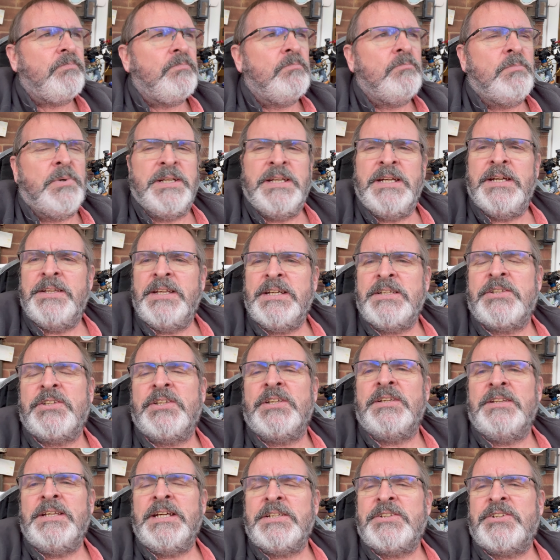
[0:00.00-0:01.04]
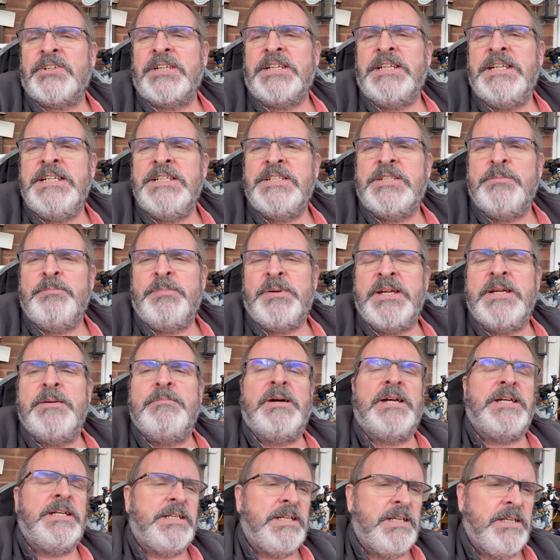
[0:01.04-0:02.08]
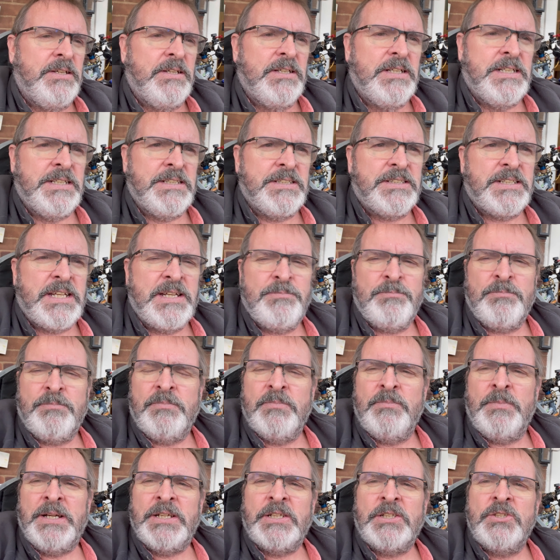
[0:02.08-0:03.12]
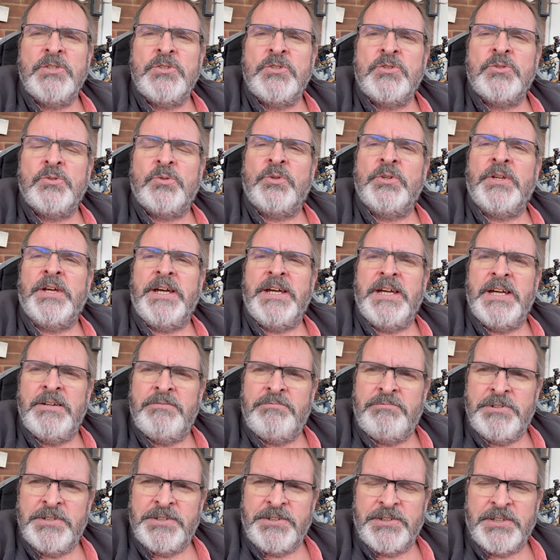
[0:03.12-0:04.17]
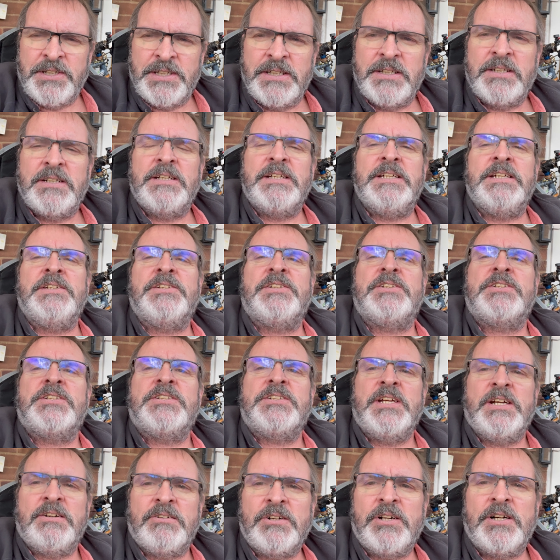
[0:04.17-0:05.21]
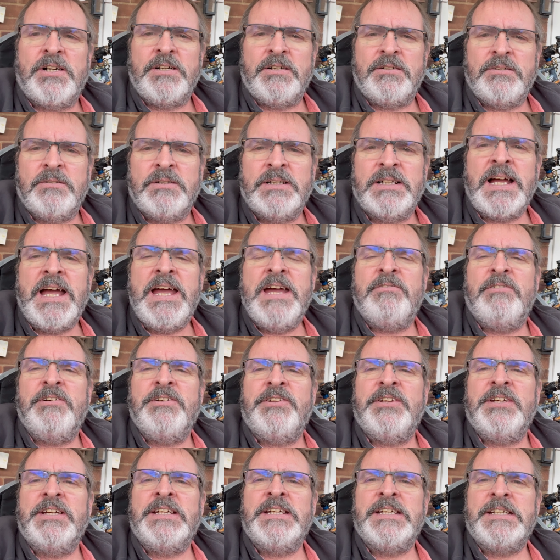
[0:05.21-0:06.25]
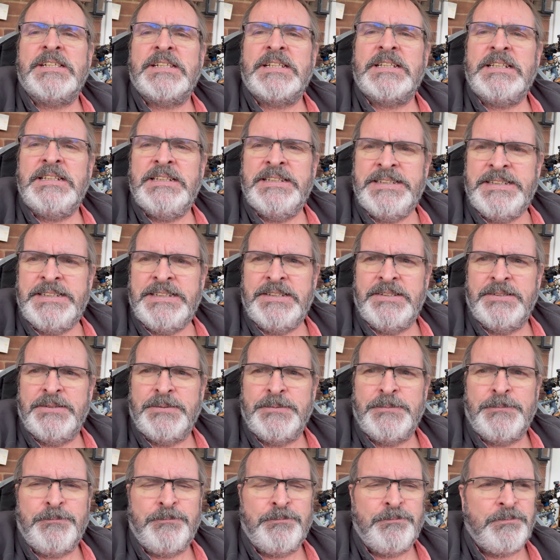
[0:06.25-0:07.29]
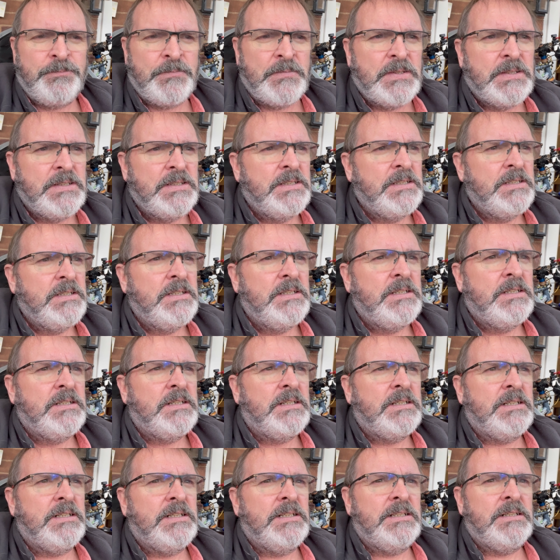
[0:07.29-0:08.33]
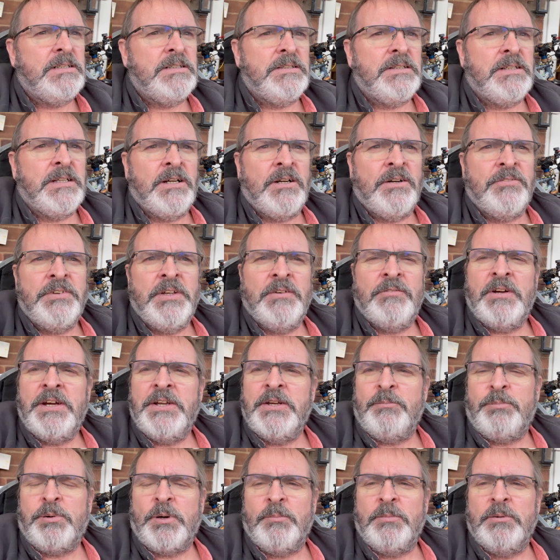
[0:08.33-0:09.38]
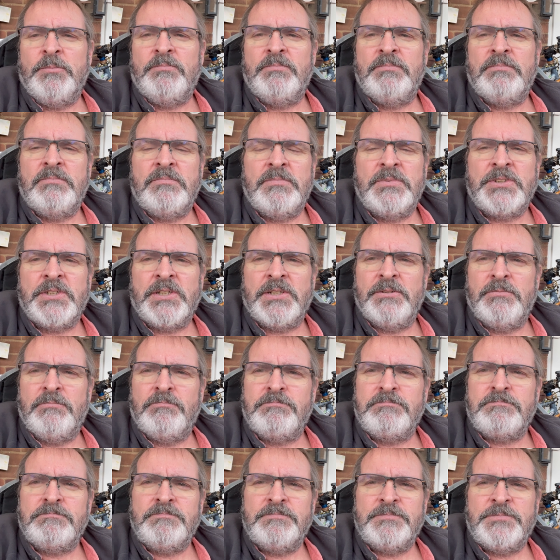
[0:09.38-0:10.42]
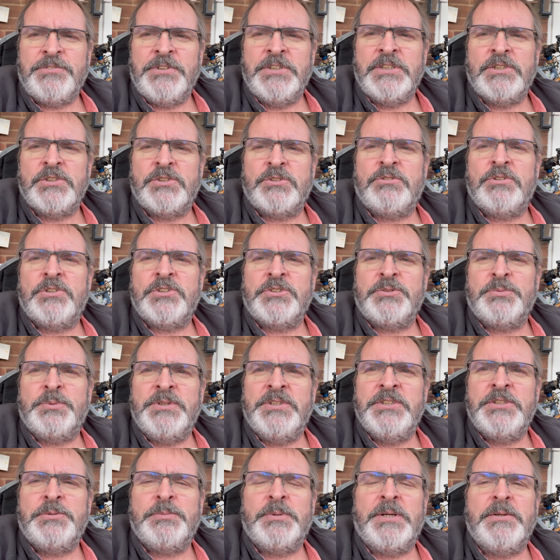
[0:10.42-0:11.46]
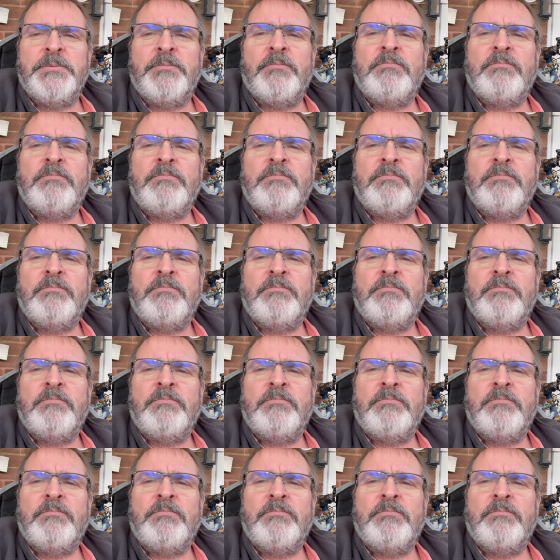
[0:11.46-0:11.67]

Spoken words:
But yeah, that's the key to beer making, is making sure that everything is sterile, everything is clean. Now, I've never had a problem, so fingers crossed with this one.